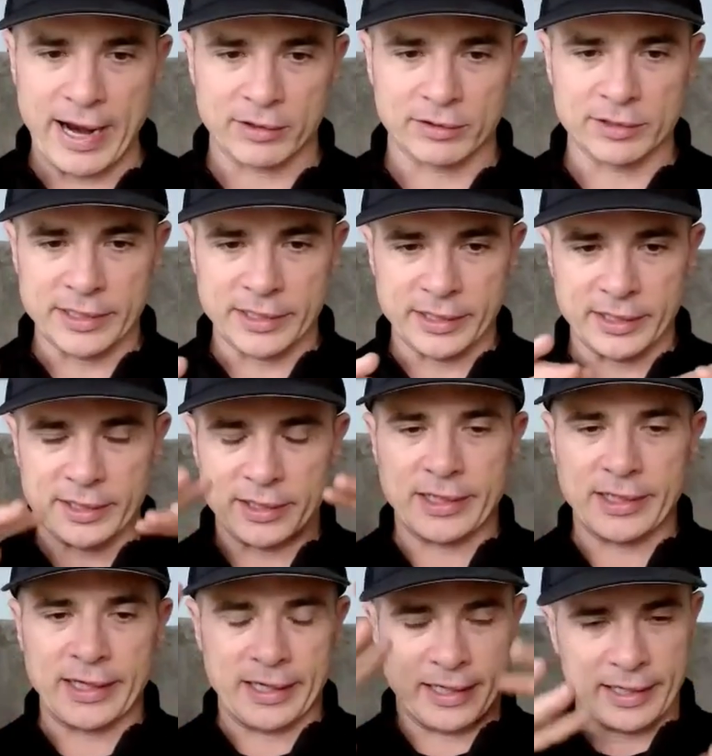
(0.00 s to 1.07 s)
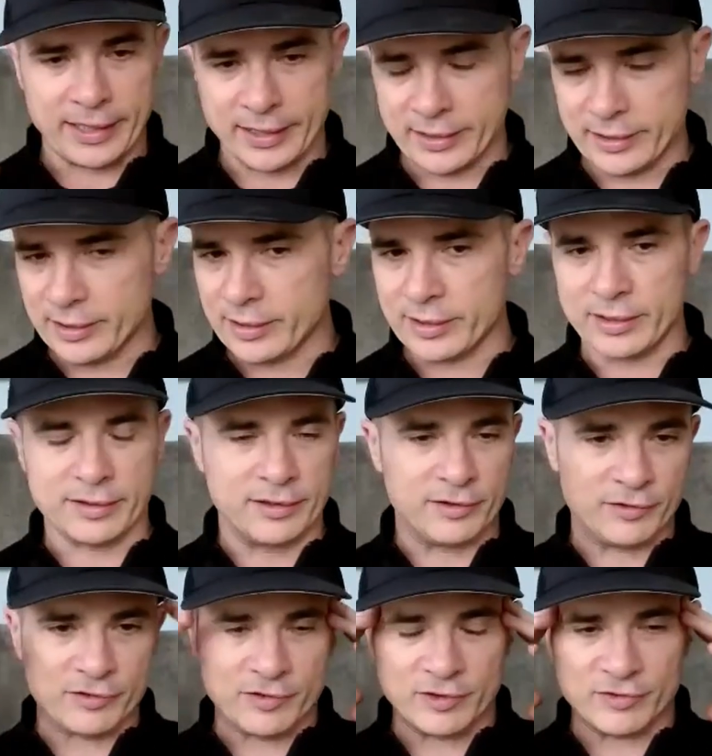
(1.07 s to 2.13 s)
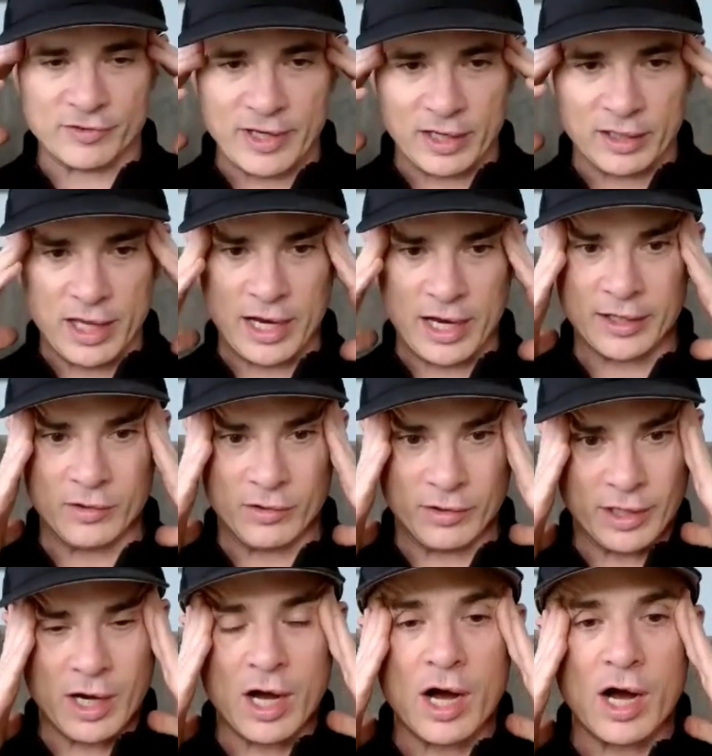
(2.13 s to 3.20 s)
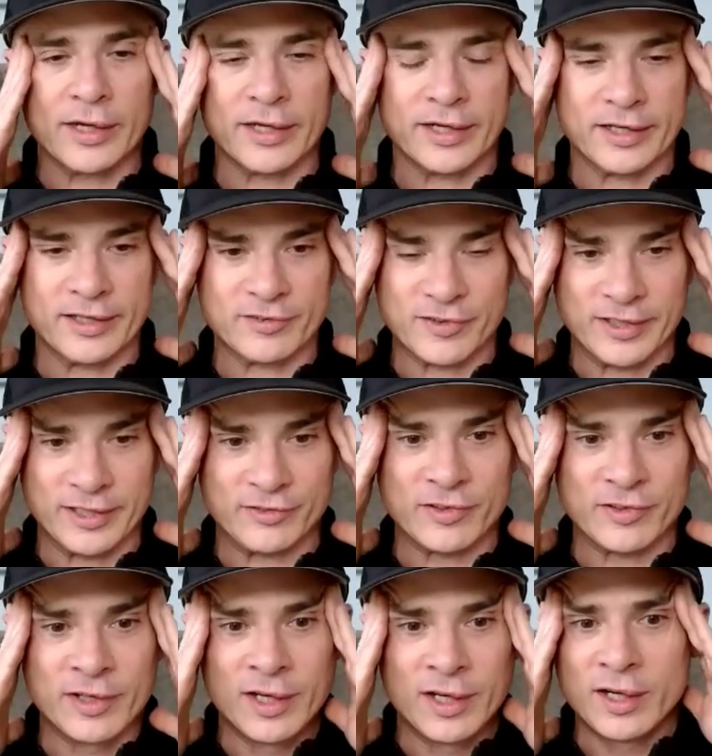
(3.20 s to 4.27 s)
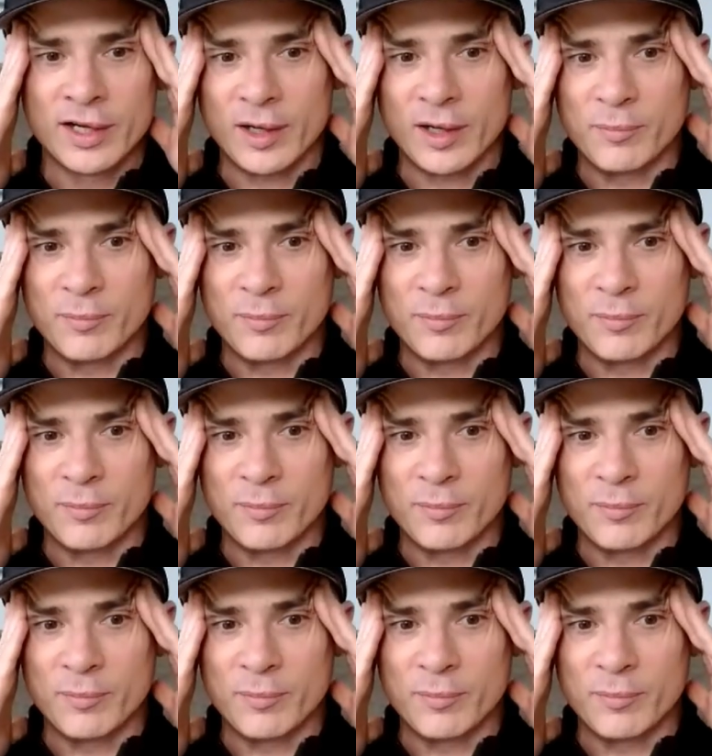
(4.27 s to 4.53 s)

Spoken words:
grounded, and there's just not a lot going on, and it's this